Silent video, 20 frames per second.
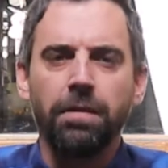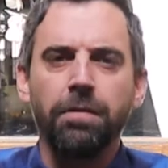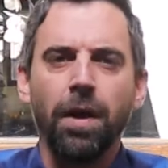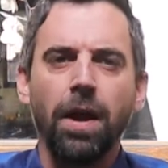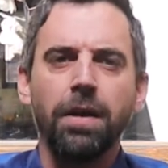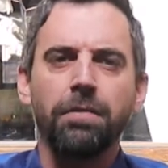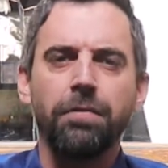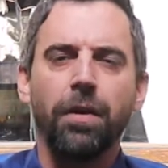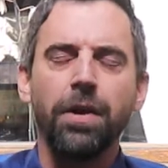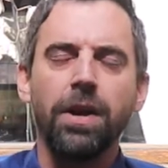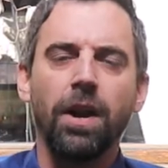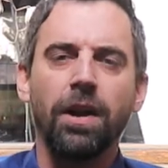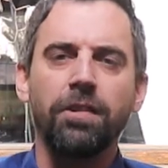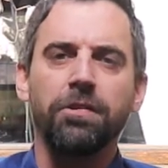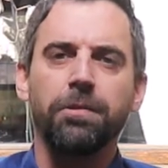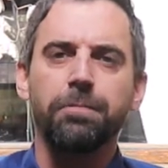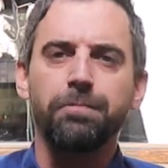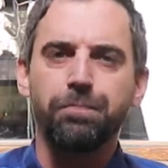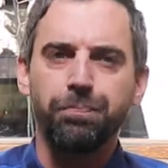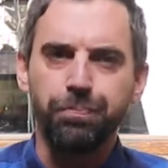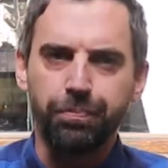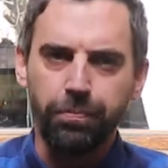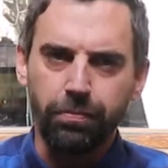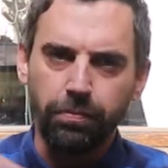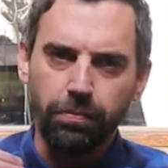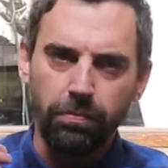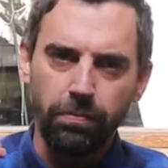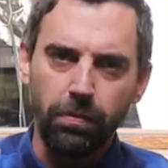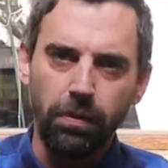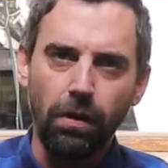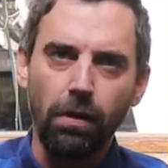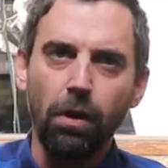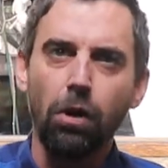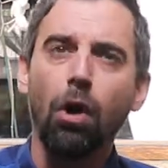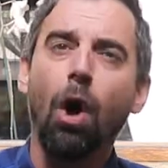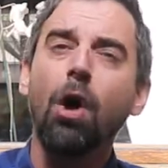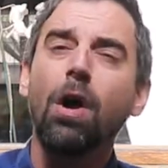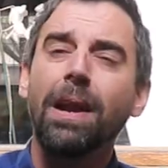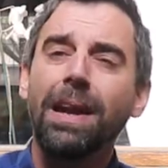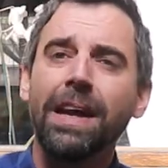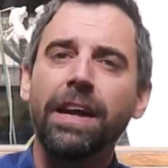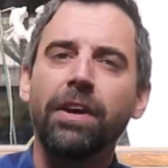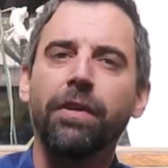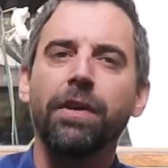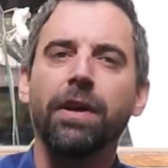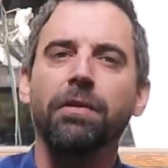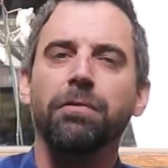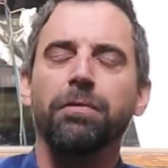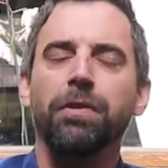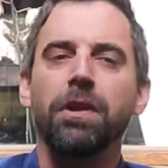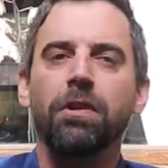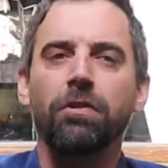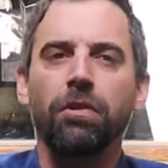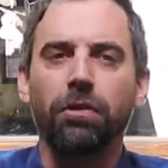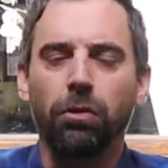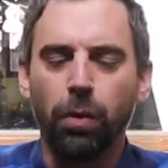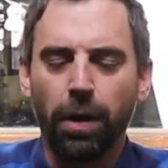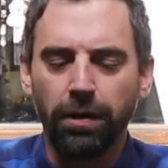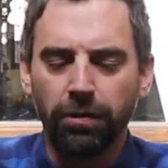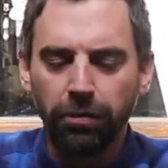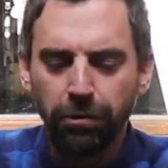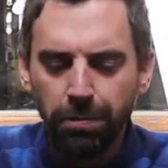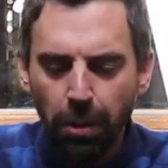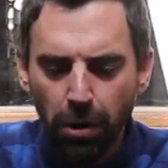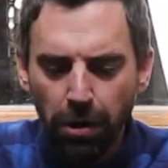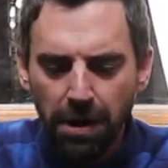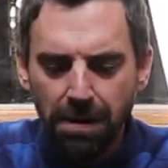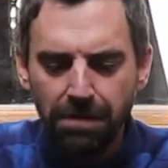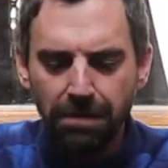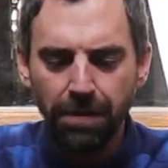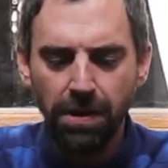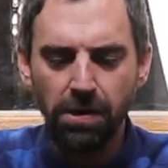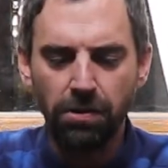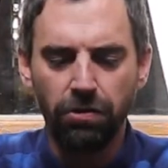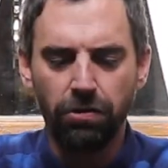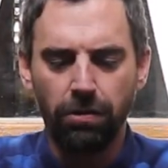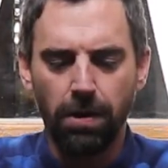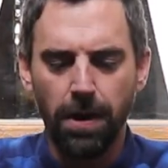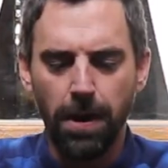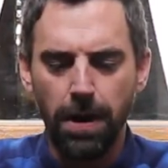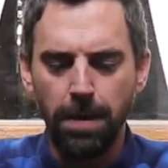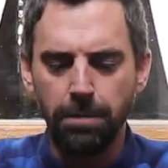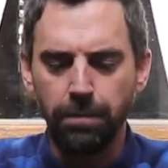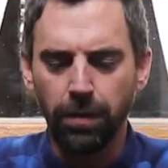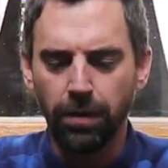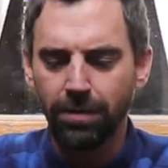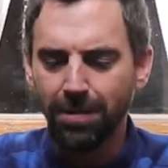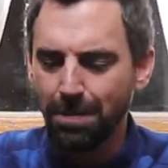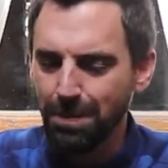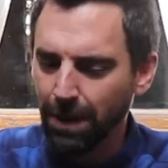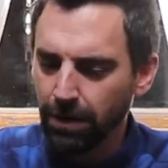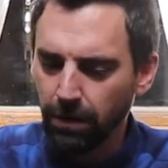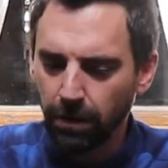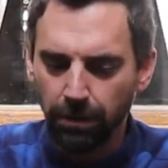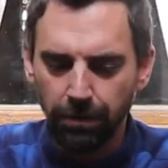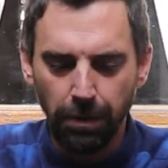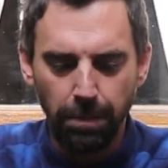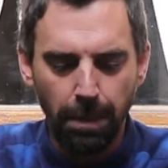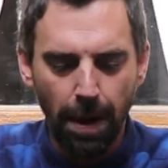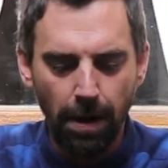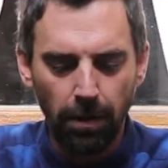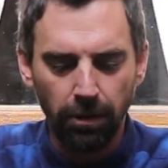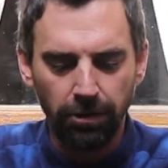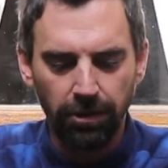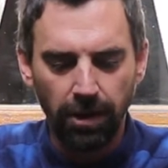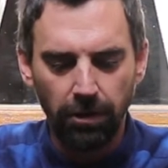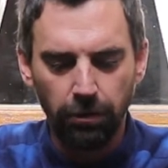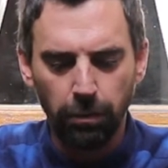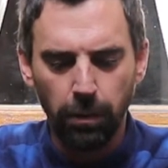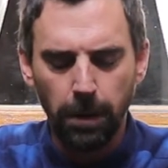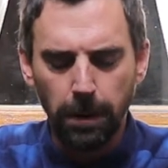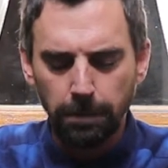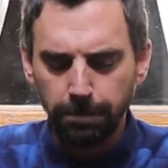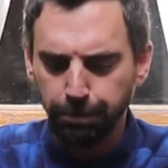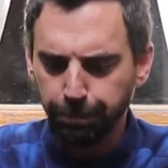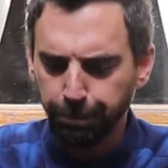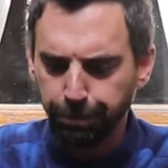And a very nice, long, lingering finish. It's quite a smoky finish, typical of the barrels as well.